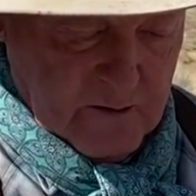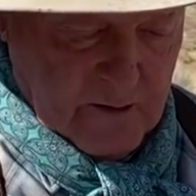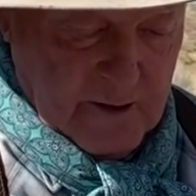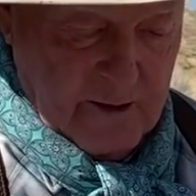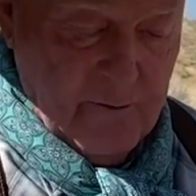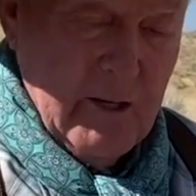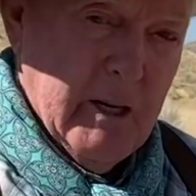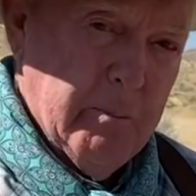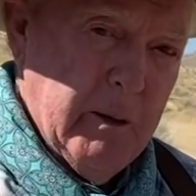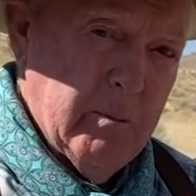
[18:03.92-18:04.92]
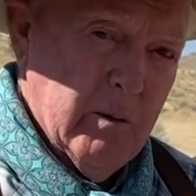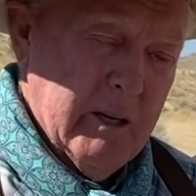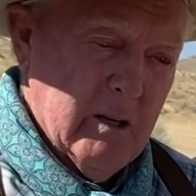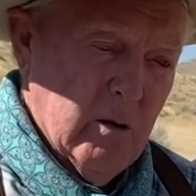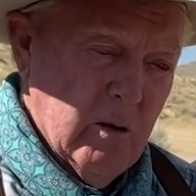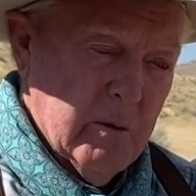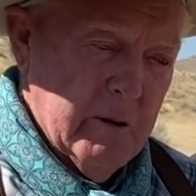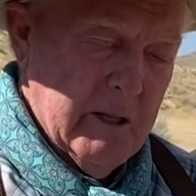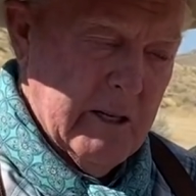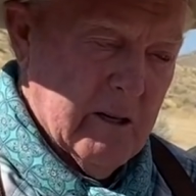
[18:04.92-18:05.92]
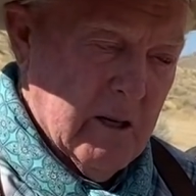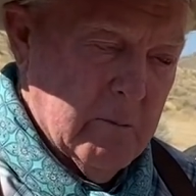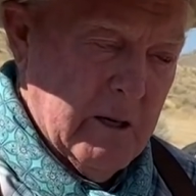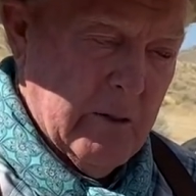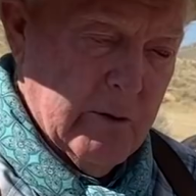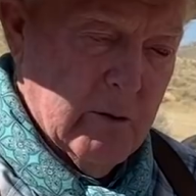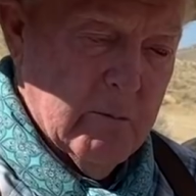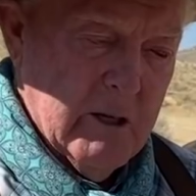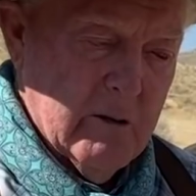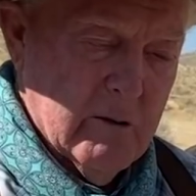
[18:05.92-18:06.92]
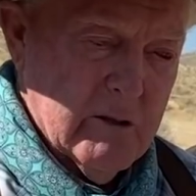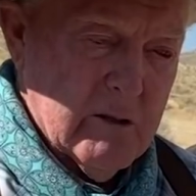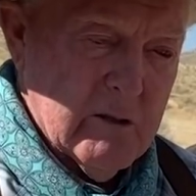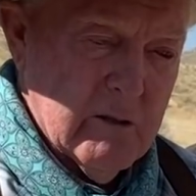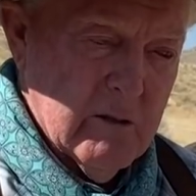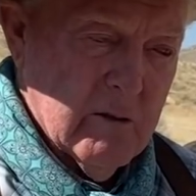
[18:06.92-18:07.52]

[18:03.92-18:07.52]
I have a lot of people get a hold of me and they talk about thoroughbred horses